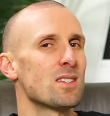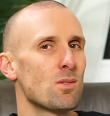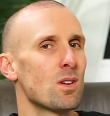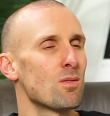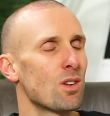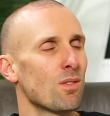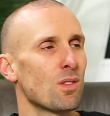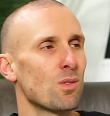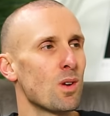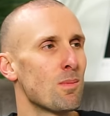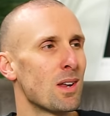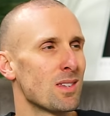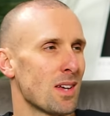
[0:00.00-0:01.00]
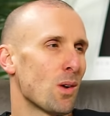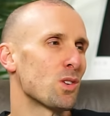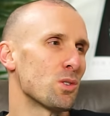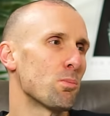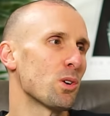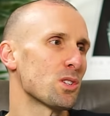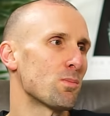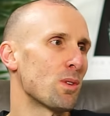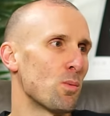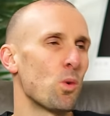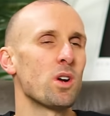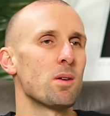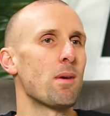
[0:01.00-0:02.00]
You're only running for 3 minutes. How could you possibly be
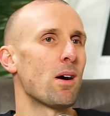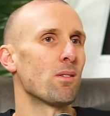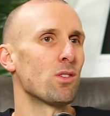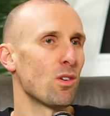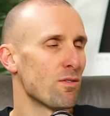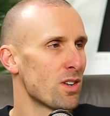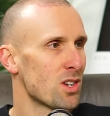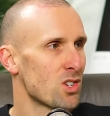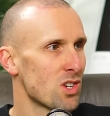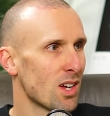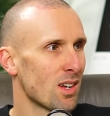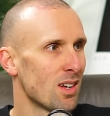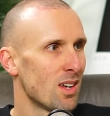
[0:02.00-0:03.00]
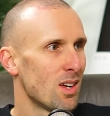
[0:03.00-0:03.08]
worried about not finishing?